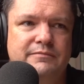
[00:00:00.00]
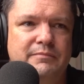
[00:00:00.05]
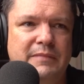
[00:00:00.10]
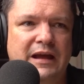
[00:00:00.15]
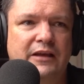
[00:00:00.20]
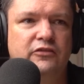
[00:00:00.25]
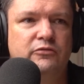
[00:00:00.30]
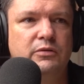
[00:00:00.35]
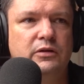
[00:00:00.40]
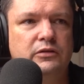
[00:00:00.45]

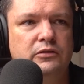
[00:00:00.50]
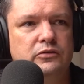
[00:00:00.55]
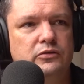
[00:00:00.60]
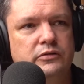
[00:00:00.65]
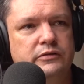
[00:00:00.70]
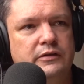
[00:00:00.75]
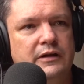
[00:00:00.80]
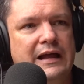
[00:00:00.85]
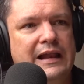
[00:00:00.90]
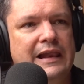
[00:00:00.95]
Maxwell
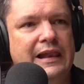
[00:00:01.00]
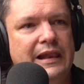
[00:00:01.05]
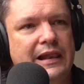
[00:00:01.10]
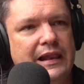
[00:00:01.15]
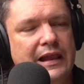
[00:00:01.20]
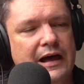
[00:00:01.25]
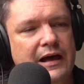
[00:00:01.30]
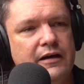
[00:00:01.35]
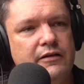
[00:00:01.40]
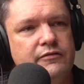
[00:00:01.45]
Lord. I
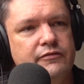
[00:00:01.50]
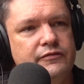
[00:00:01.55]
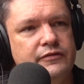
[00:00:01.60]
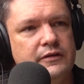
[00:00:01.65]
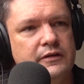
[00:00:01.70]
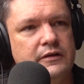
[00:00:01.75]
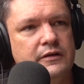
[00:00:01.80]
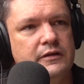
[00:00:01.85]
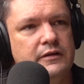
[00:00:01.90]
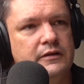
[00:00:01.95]
love
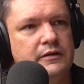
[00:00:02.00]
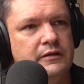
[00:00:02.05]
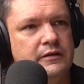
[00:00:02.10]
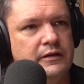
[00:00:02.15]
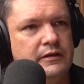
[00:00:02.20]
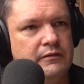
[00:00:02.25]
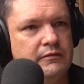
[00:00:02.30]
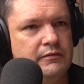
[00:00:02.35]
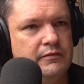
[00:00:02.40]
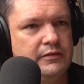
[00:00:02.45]

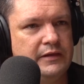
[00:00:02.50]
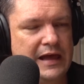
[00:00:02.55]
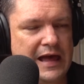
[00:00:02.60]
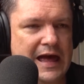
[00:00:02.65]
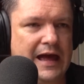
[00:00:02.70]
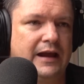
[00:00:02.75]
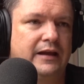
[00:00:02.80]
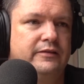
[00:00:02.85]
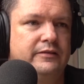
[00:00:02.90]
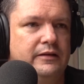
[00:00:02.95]
the
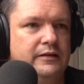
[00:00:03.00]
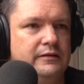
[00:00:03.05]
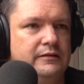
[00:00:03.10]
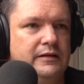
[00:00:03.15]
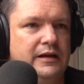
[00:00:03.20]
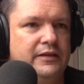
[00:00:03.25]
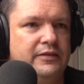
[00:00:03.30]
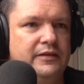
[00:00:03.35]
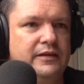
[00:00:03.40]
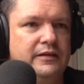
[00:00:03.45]
actor.
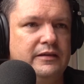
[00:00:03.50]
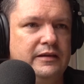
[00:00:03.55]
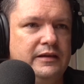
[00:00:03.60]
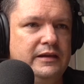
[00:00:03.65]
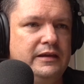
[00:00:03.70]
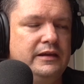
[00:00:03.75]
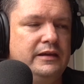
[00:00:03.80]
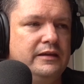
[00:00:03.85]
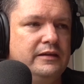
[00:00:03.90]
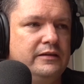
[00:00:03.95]
I think
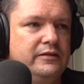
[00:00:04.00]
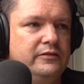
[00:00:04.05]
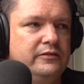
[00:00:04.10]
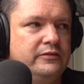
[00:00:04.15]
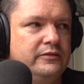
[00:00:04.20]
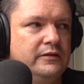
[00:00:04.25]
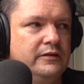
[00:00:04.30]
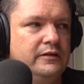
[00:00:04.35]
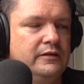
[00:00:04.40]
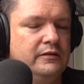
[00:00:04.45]
he
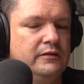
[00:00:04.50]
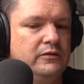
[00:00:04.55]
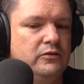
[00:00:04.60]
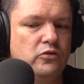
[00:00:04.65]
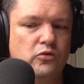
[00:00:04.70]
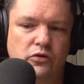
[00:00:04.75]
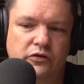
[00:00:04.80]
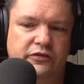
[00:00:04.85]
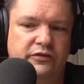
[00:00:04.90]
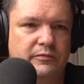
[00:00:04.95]
is
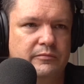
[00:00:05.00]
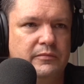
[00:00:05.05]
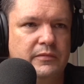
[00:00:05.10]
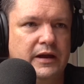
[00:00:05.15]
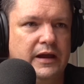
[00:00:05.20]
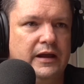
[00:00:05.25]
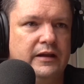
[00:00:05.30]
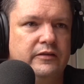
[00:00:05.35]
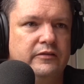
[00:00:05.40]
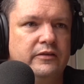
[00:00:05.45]
awesome.
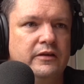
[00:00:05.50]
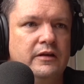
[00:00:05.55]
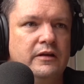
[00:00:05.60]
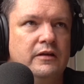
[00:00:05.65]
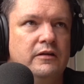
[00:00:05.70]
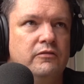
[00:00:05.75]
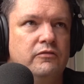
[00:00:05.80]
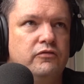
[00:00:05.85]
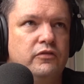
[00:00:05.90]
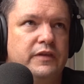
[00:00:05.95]
And
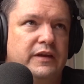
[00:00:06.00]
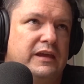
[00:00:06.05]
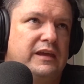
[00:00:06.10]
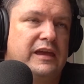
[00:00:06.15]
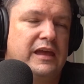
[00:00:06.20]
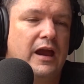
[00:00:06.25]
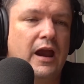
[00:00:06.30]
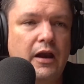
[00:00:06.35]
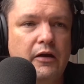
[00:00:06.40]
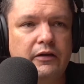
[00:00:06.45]
for the
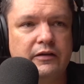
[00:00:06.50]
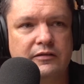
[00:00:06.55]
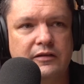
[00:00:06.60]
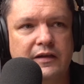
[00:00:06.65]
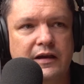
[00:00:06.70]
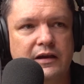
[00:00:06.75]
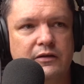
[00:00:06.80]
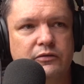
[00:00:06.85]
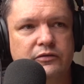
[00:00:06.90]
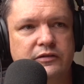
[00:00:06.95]
character
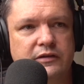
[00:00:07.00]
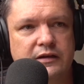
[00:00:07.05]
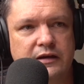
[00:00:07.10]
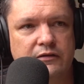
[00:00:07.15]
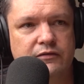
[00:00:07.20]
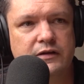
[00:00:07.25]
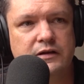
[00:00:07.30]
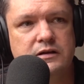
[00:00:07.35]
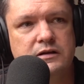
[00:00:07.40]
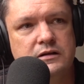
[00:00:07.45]
that he was
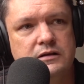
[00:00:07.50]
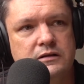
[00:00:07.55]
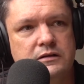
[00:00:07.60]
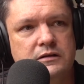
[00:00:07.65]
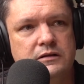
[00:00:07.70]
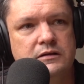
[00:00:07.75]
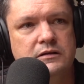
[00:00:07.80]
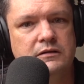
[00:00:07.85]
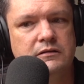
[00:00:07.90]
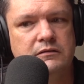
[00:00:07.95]
given,
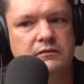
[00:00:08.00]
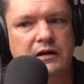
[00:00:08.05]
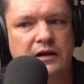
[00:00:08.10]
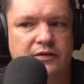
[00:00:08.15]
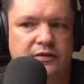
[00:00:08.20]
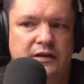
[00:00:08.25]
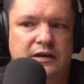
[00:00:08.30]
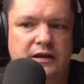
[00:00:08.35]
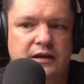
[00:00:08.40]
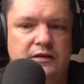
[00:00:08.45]
I
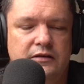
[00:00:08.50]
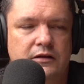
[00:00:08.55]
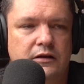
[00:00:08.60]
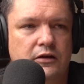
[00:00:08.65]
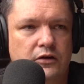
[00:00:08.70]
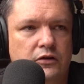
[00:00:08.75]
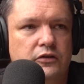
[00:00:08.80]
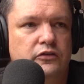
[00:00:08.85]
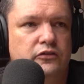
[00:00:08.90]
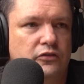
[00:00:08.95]
think he did a
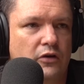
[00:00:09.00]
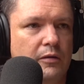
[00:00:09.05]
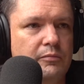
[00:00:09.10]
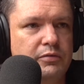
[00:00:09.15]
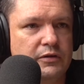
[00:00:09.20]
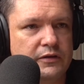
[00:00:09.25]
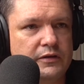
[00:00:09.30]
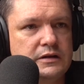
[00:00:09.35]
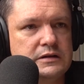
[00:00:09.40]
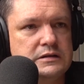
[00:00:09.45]
good job
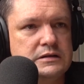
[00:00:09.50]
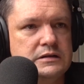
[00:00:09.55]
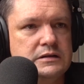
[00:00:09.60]
with it.